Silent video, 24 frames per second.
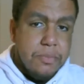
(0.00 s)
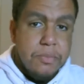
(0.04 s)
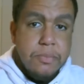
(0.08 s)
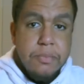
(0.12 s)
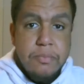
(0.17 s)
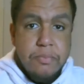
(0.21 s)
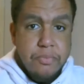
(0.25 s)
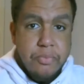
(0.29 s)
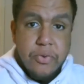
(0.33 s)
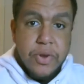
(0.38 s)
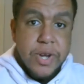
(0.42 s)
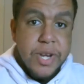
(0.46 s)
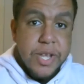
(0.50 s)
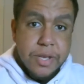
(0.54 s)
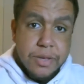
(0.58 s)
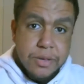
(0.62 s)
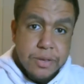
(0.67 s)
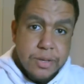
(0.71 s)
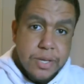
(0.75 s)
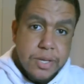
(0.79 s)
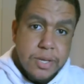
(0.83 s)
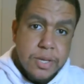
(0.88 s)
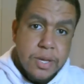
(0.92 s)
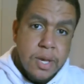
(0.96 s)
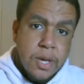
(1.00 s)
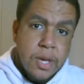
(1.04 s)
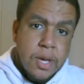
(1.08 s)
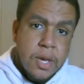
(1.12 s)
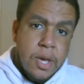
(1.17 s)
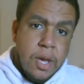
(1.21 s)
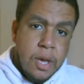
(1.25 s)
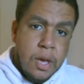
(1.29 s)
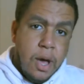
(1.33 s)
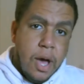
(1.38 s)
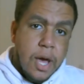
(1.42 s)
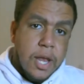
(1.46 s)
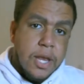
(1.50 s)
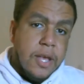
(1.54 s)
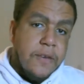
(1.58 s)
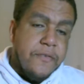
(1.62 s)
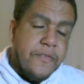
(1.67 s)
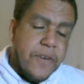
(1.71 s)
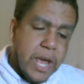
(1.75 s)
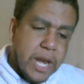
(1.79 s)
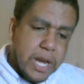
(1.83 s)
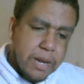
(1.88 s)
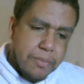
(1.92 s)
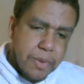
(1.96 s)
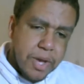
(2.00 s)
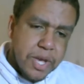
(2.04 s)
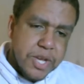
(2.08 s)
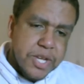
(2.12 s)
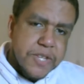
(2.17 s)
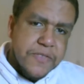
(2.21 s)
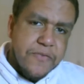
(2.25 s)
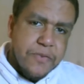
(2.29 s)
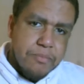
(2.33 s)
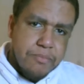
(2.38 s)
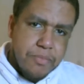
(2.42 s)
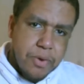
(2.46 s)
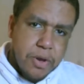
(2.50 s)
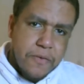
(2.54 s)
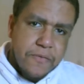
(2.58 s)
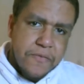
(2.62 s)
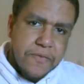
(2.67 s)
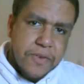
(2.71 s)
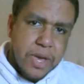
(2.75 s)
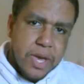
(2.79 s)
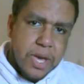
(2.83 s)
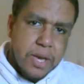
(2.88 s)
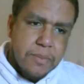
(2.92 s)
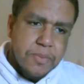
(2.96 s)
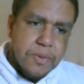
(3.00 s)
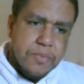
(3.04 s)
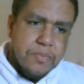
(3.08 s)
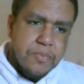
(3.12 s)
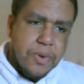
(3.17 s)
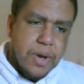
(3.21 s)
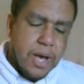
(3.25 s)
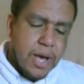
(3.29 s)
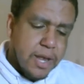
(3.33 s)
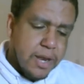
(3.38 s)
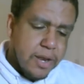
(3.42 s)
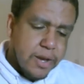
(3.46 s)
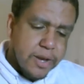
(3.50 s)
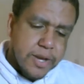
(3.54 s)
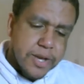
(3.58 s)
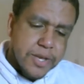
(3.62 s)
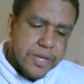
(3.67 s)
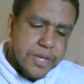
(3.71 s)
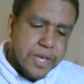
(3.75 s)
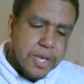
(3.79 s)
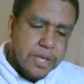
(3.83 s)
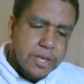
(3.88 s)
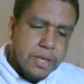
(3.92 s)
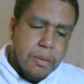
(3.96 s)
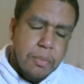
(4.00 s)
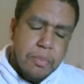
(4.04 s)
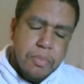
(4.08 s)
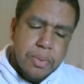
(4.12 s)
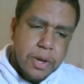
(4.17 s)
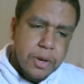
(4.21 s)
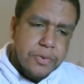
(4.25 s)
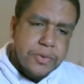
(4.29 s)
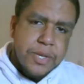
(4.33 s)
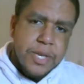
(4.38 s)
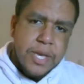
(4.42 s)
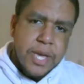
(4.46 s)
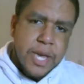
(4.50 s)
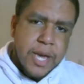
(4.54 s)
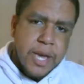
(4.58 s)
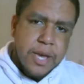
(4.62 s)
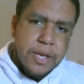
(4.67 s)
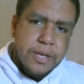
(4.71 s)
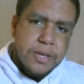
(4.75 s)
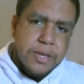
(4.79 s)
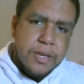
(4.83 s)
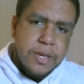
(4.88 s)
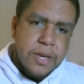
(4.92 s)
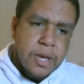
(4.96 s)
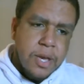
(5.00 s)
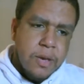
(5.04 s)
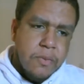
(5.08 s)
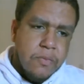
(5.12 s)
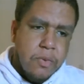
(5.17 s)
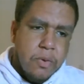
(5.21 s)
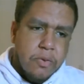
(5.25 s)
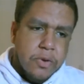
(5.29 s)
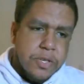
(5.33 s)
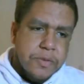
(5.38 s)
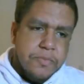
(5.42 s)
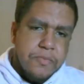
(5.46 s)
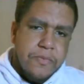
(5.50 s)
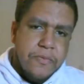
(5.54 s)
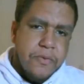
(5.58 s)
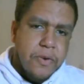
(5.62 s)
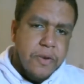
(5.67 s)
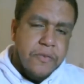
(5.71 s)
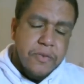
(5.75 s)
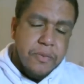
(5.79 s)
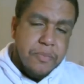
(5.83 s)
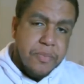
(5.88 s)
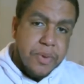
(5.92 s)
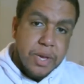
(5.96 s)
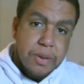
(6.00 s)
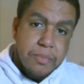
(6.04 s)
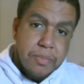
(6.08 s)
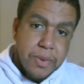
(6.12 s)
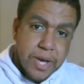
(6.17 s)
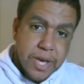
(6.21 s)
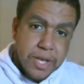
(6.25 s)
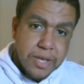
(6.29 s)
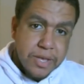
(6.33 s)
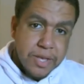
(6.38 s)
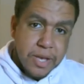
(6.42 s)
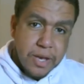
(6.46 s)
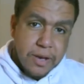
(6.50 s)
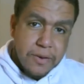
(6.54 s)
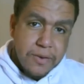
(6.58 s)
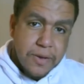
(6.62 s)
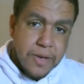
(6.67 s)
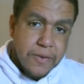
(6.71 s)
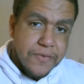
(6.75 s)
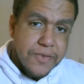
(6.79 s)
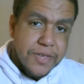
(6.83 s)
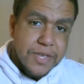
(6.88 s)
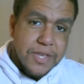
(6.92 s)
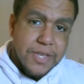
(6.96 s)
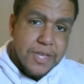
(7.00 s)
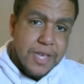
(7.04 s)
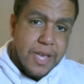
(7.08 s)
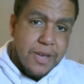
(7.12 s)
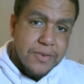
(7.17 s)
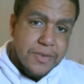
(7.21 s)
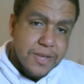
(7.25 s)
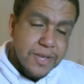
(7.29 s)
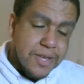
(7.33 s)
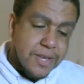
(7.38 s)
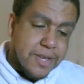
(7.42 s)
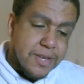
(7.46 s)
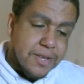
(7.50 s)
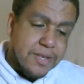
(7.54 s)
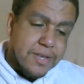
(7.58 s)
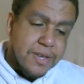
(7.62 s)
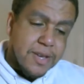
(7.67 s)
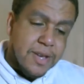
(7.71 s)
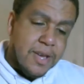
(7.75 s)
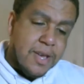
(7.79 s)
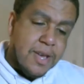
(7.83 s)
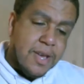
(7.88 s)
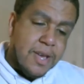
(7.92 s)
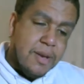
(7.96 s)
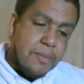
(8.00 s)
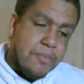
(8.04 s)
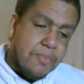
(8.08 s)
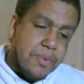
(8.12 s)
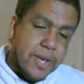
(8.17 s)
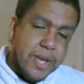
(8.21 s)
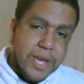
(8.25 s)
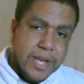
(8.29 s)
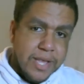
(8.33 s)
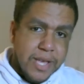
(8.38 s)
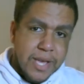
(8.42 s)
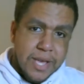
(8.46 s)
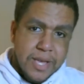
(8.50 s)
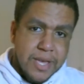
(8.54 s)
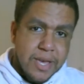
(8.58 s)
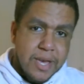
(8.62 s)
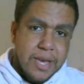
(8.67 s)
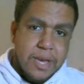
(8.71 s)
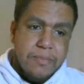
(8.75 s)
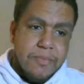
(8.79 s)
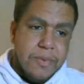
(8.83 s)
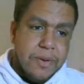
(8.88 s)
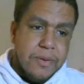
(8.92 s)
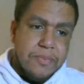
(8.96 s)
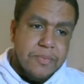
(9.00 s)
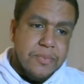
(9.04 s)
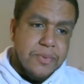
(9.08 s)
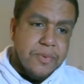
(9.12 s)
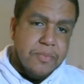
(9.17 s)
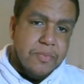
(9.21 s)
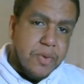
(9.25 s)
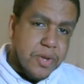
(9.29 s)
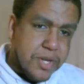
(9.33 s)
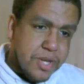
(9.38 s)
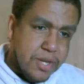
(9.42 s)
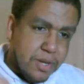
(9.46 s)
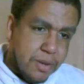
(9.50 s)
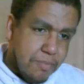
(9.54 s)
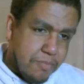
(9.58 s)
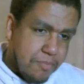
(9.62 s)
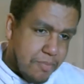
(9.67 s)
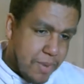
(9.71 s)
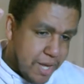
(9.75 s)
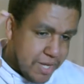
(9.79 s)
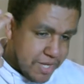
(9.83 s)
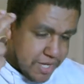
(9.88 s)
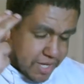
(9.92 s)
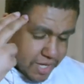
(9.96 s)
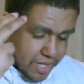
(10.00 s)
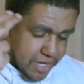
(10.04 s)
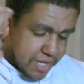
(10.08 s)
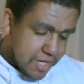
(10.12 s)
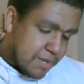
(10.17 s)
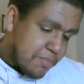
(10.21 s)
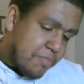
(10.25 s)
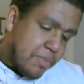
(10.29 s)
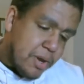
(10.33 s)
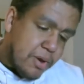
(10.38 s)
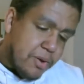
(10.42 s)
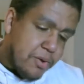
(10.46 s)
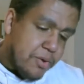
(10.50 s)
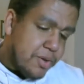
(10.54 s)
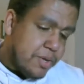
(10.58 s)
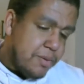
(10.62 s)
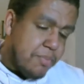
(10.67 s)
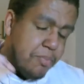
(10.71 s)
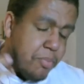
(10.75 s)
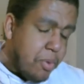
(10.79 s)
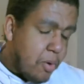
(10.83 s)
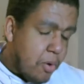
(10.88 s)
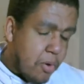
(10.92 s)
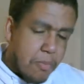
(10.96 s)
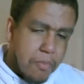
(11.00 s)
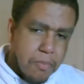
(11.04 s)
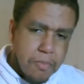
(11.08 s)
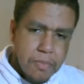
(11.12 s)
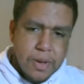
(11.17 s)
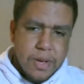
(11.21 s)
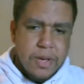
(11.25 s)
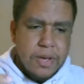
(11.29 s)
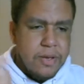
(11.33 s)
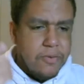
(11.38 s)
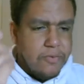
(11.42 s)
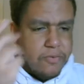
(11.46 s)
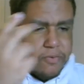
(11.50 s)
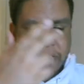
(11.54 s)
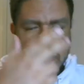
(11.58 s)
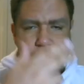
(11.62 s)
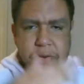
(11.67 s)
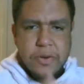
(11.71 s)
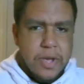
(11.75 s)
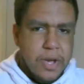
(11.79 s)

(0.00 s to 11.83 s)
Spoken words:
brilliant. I love animations from both games, but like I said, the bloaty head will always forever be in my head now, ever since I was a kid playing that game and watching a man's head explode, boom, grow a new